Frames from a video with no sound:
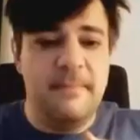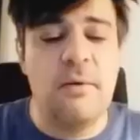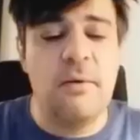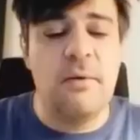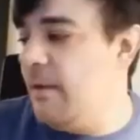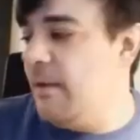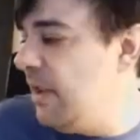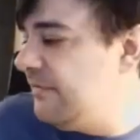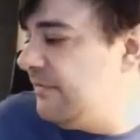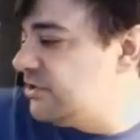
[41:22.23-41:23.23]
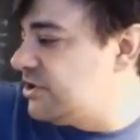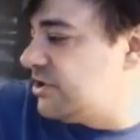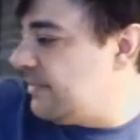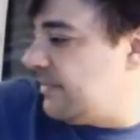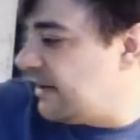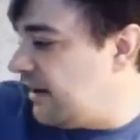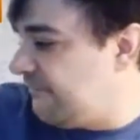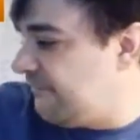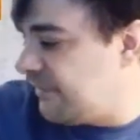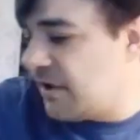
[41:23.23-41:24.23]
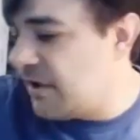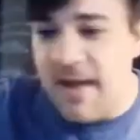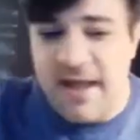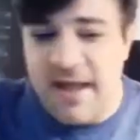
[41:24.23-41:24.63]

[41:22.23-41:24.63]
But no, Winston's job in 1984 is to